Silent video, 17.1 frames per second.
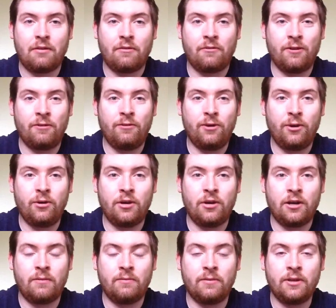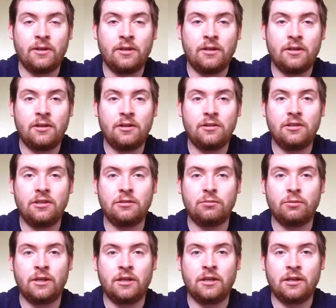reviewed um, this
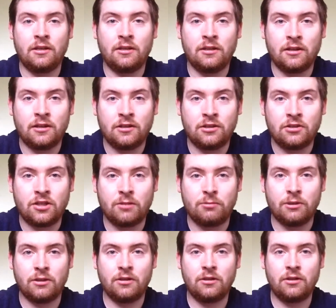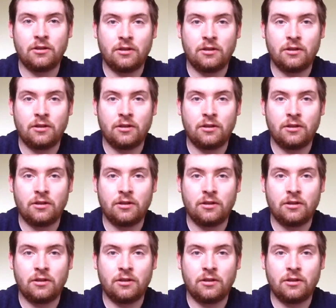week in the description.